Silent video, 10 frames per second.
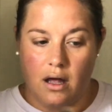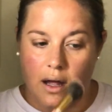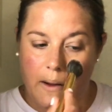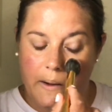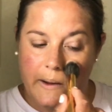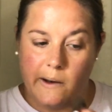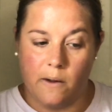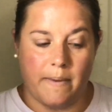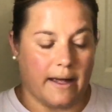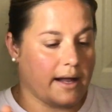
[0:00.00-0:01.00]
a little
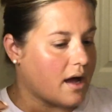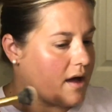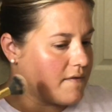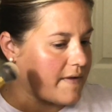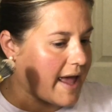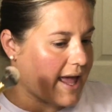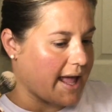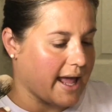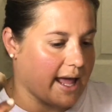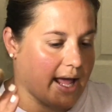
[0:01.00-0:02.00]
bit of
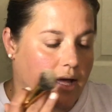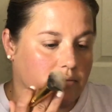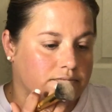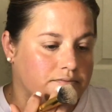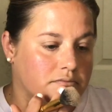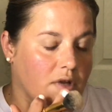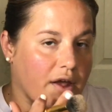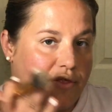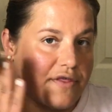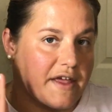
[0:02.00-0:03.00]
a
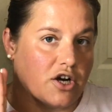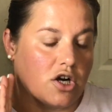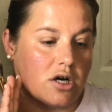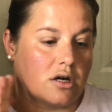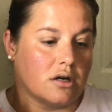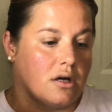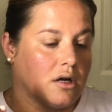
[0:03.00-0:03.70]
thinner